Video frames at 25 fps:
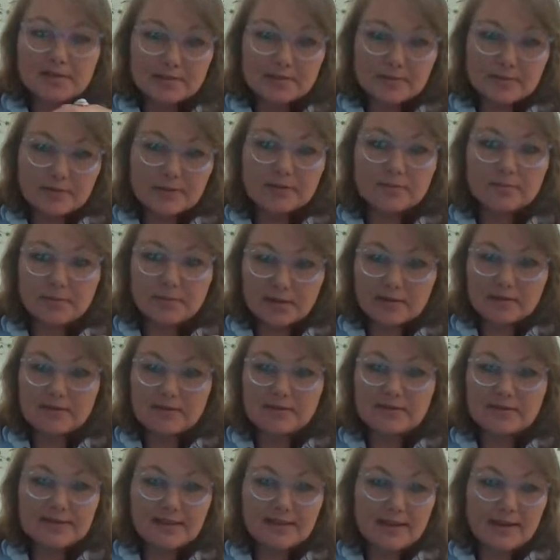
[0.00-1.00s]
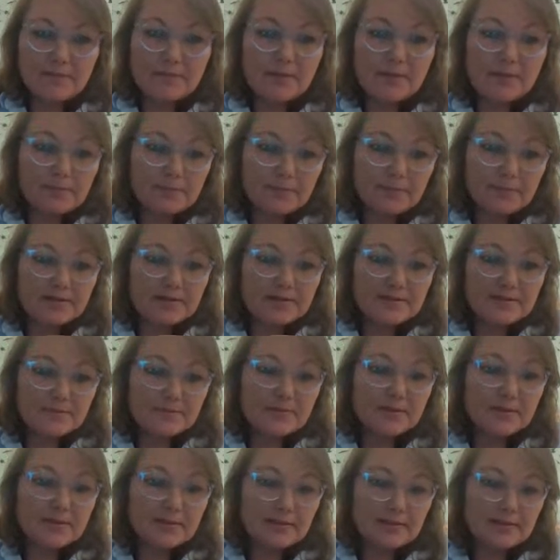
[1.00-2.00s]
The soil models came up with
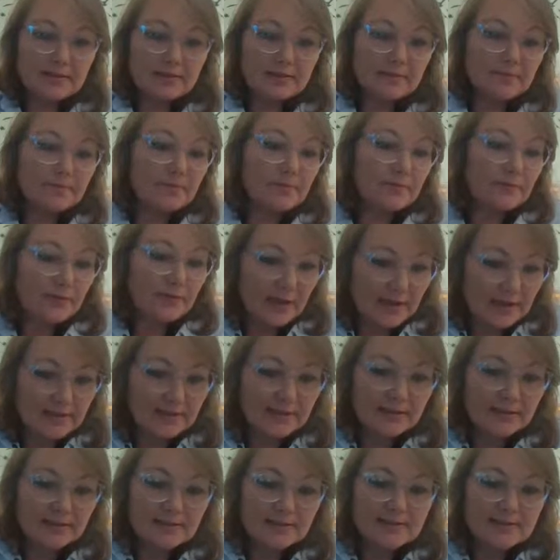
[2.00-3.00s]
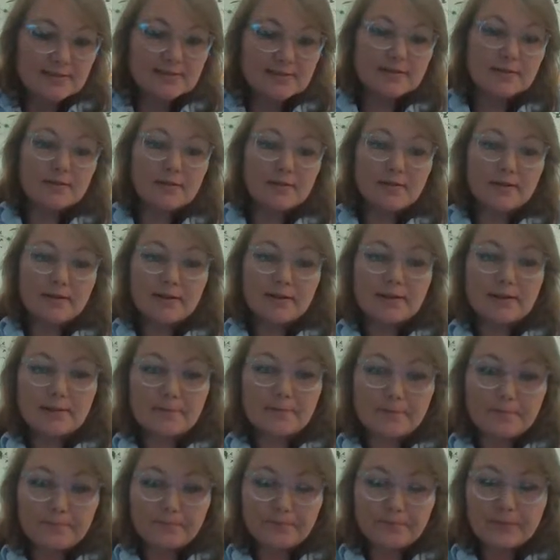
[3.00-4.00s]
similar findings.
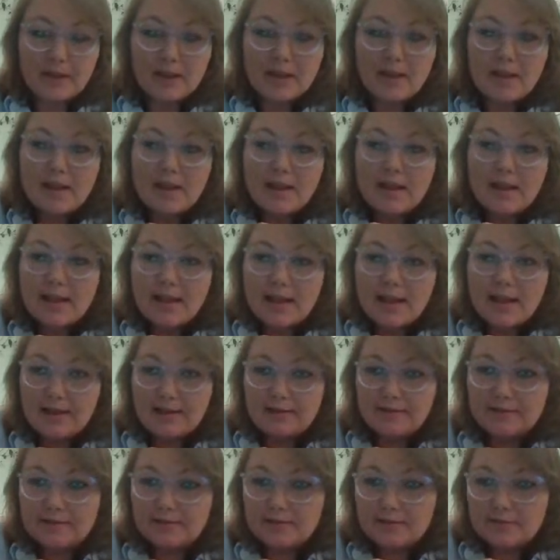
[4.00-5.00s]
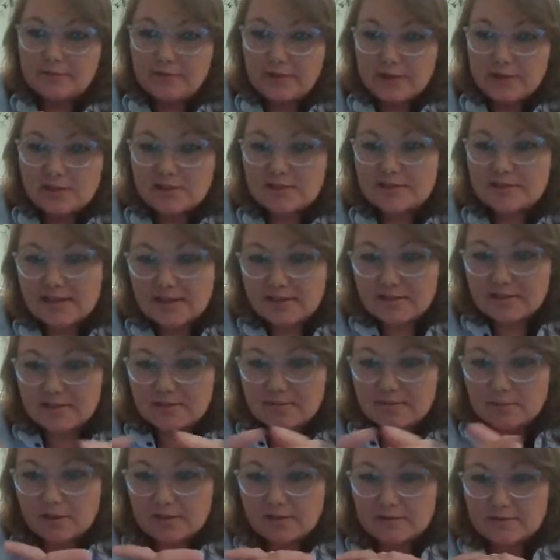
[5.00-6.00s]
And
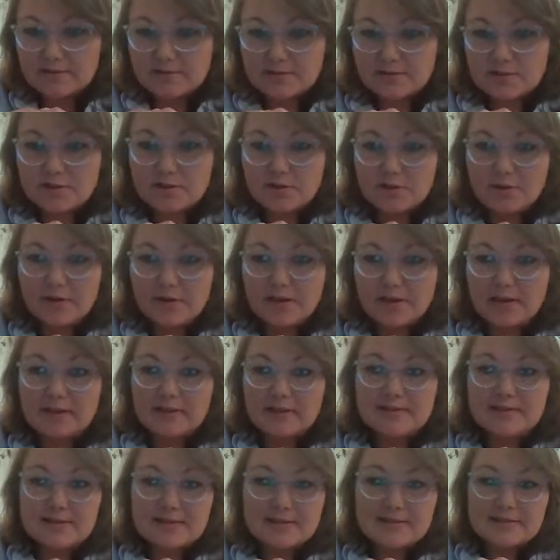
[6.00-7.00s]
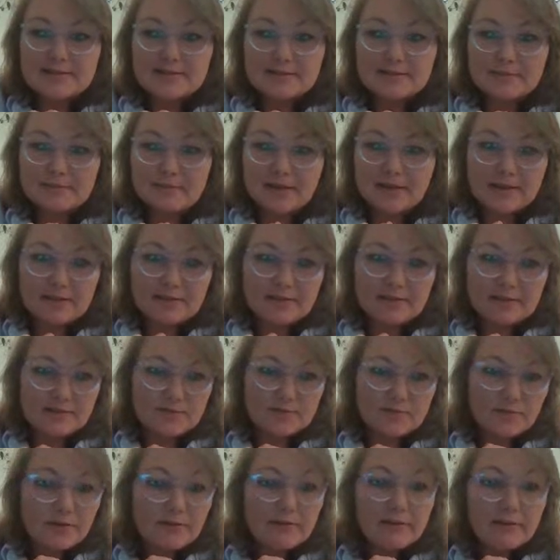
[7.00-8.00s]
vegetation models are showing a system that's
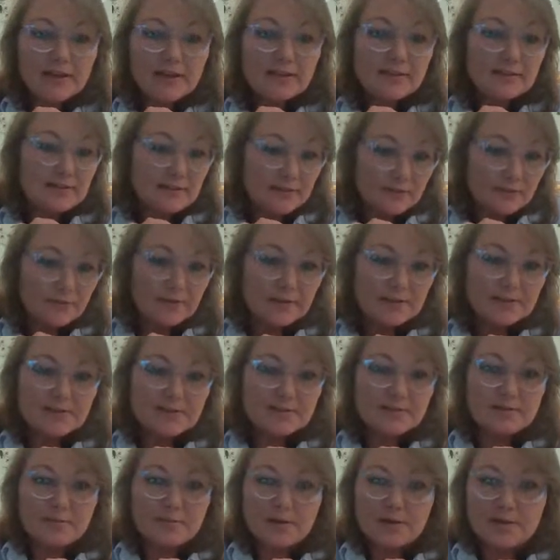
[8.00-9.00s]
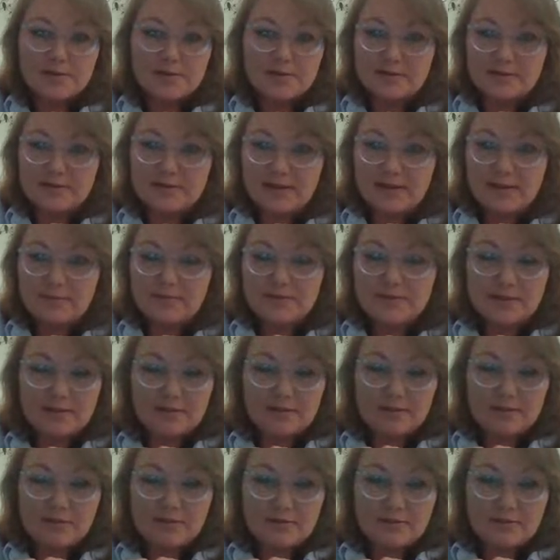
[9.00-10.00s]
pretty different to most of the Cape
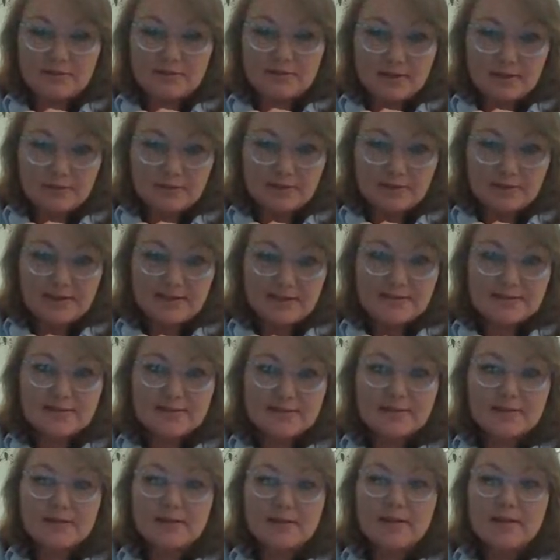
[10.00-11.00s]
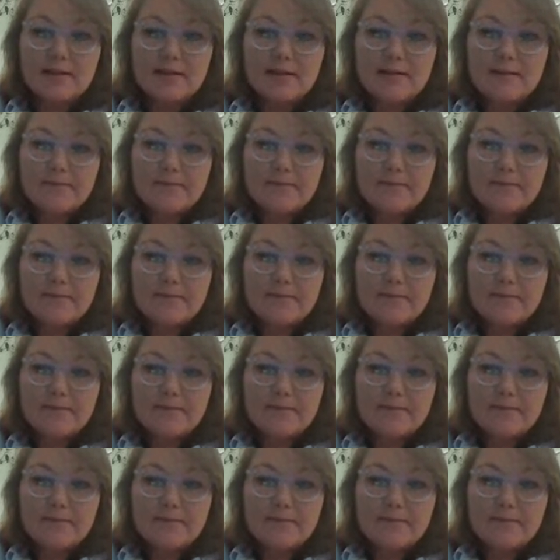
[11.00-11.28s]
South Coast nowadays.